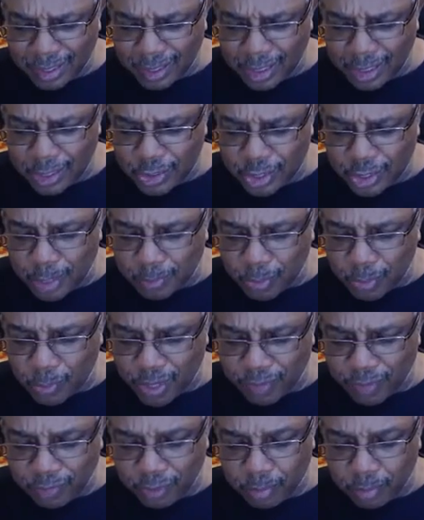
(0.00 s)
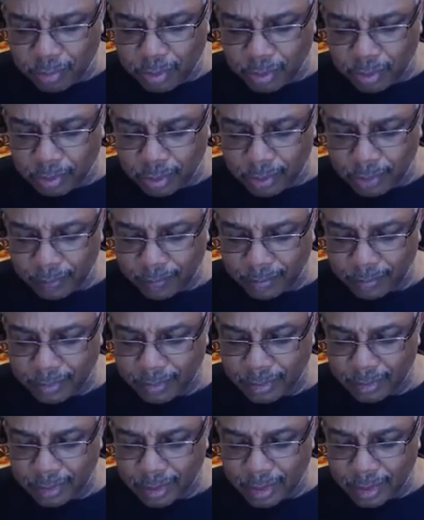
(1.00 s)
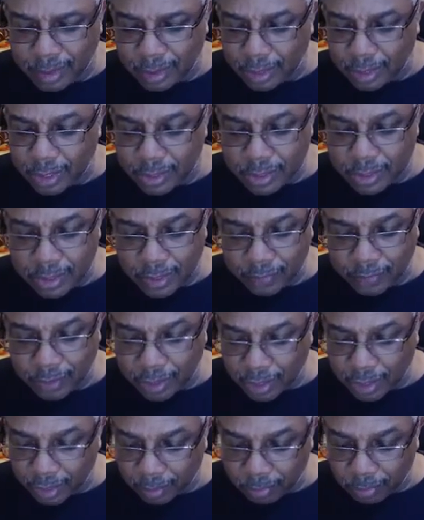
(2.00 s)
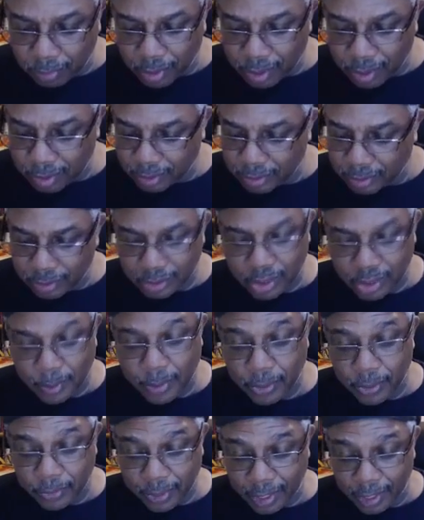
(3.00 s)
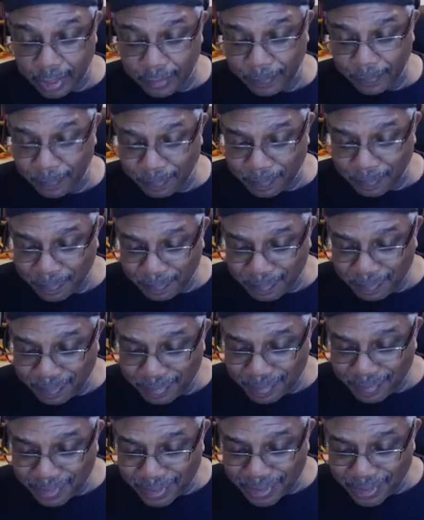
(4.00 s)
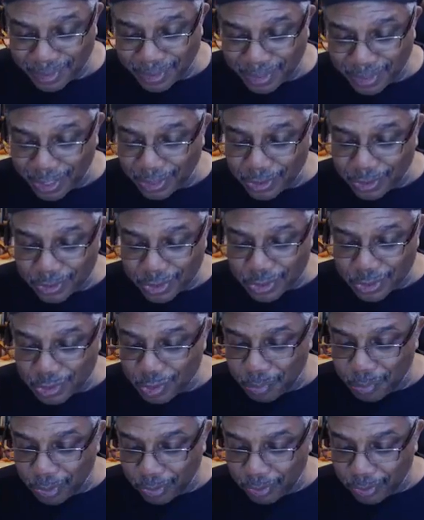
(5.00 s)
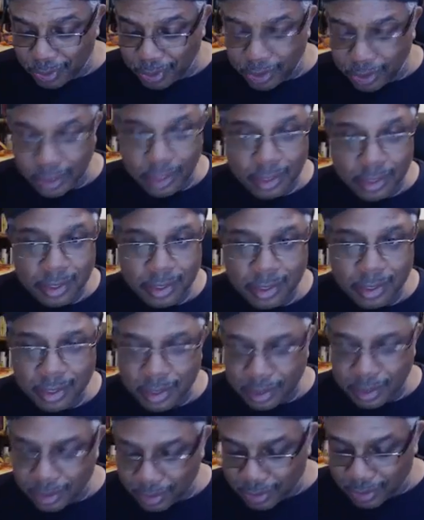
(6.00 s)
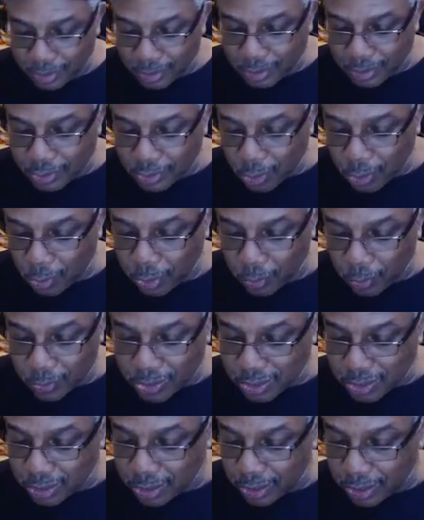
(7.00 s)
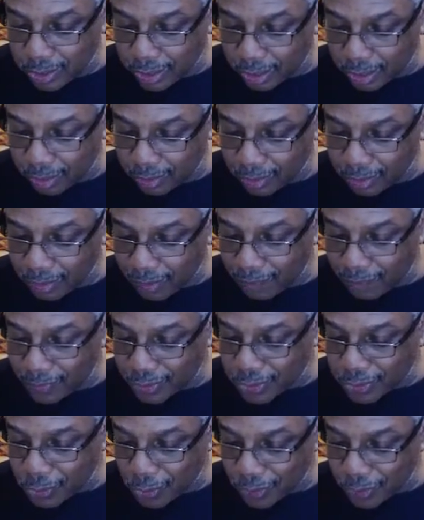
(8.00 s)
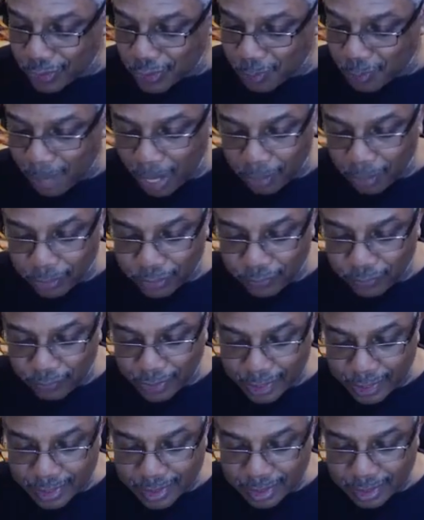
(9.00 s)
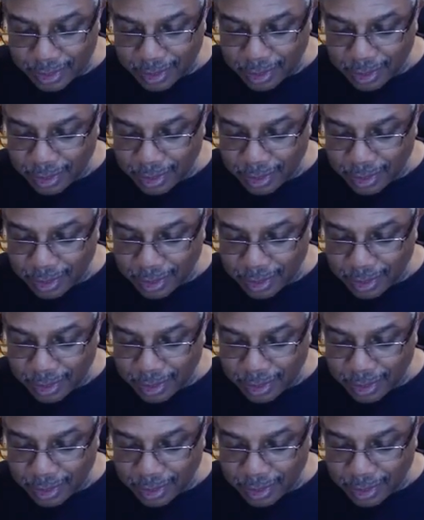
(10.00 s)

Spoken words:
He jumped away from the mirror. Get yourself together, bruh. Come on now. He looked into the mirror again. Tony was still there, a victorious smile on his face.